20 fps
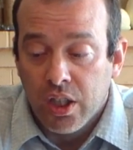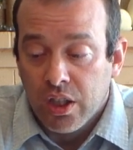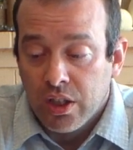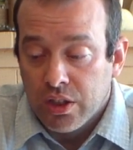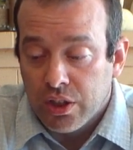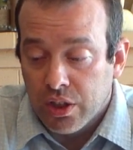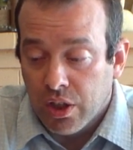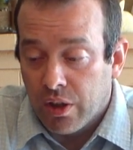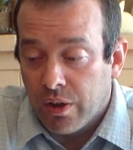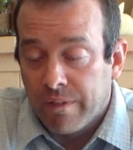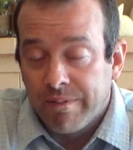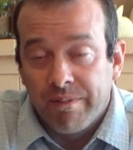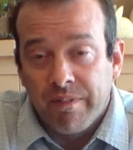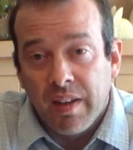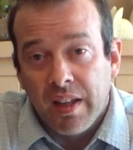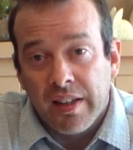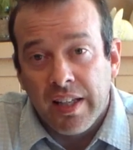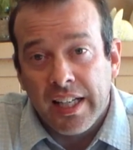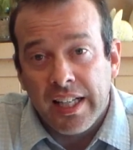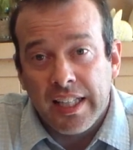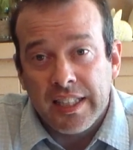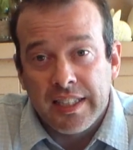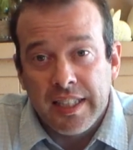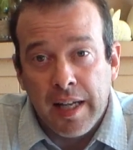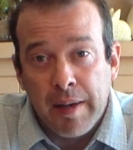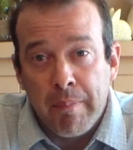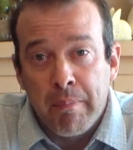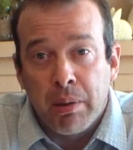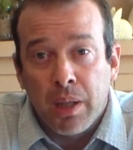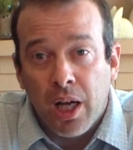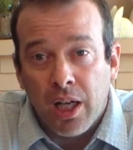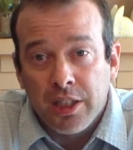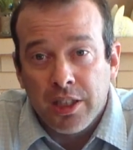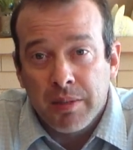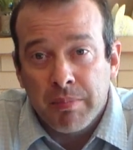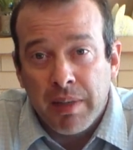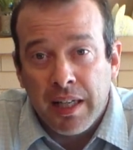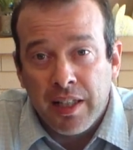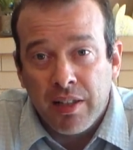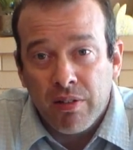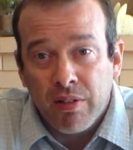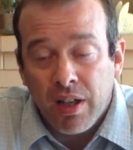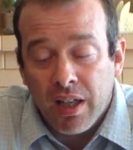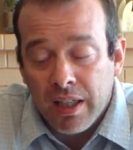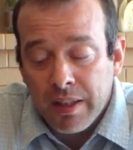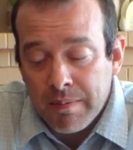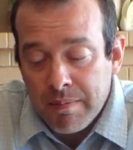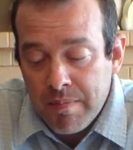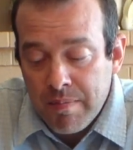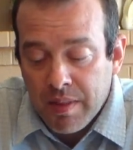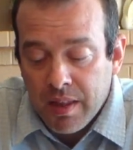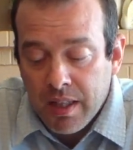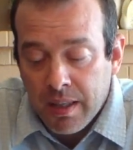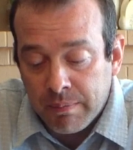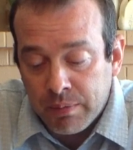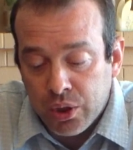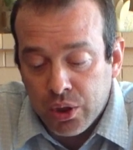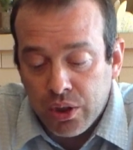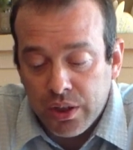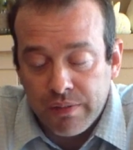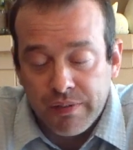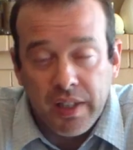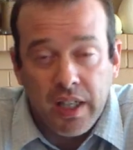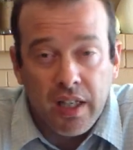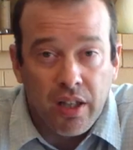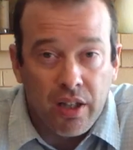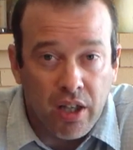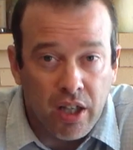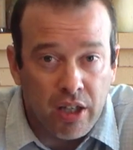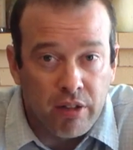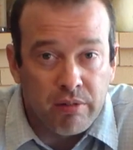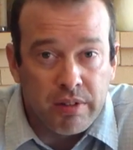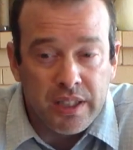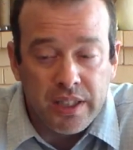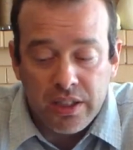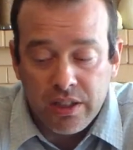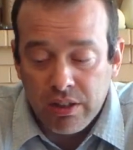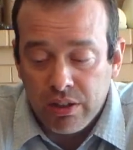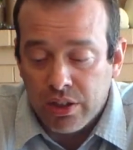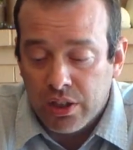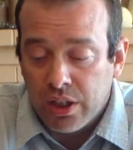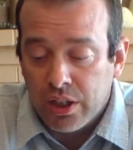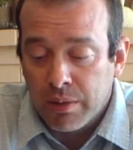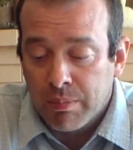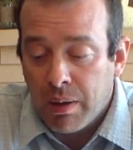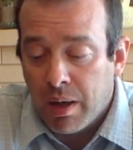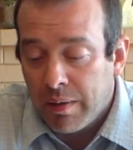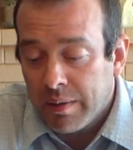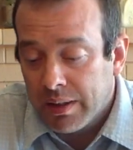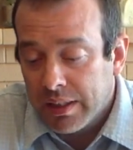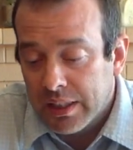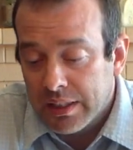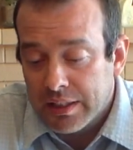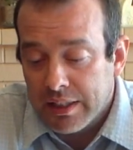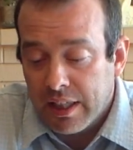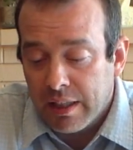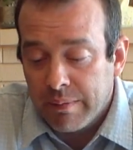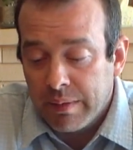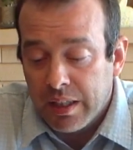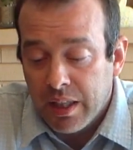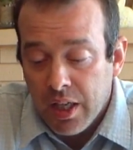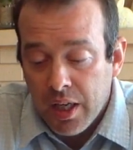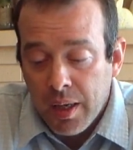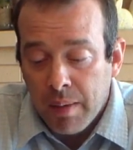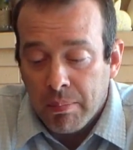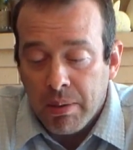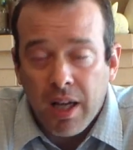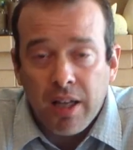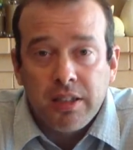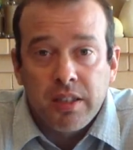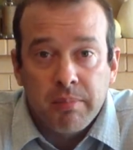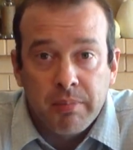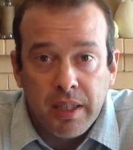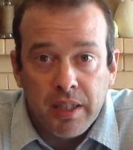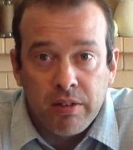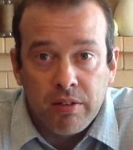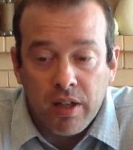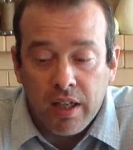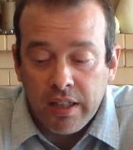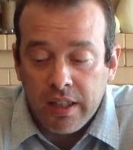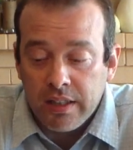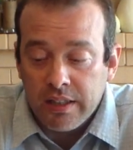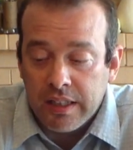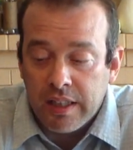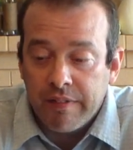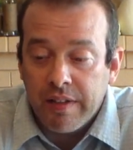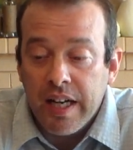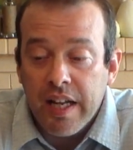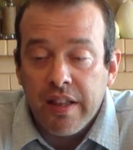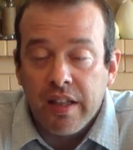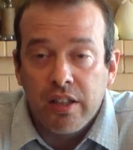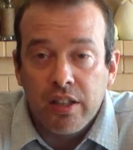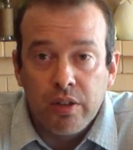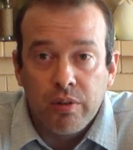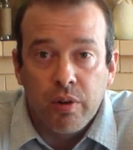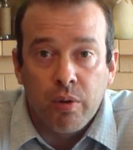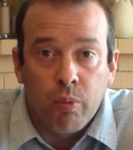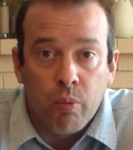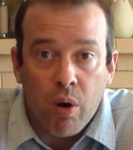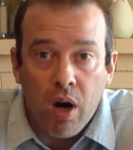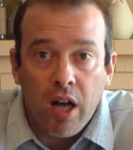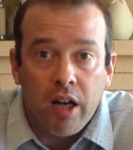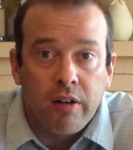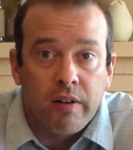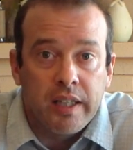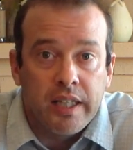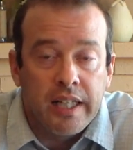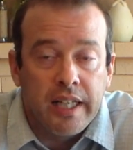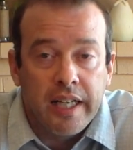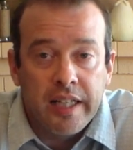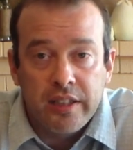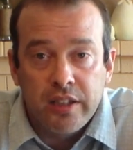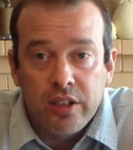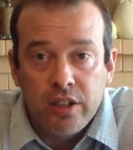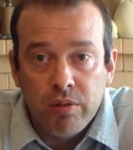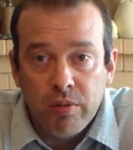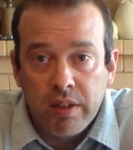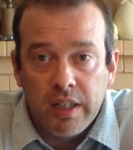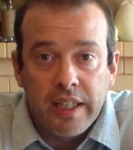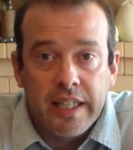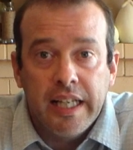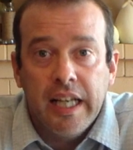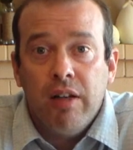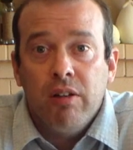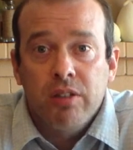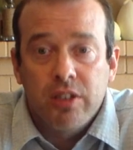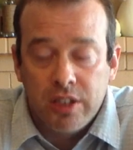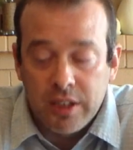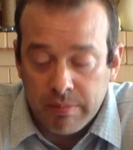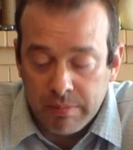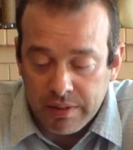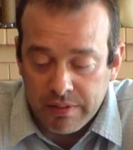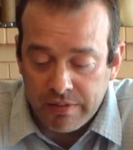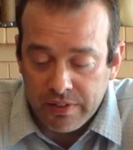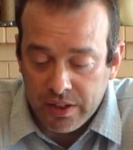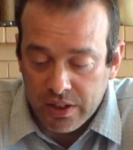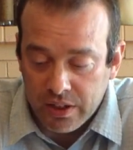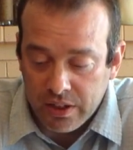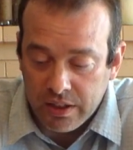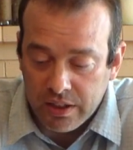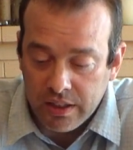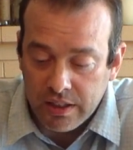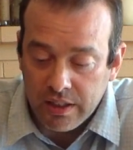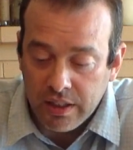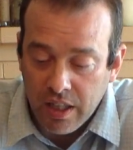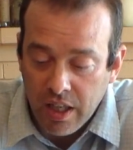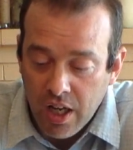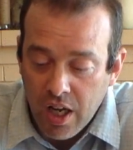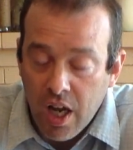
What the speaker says: So, like I said, blossom end rot, I'm sure you've done a lot of research, and you're probably going to say to me, blossom end rot doesn't have anything to do with watering. It has to do with a calcium deficiency.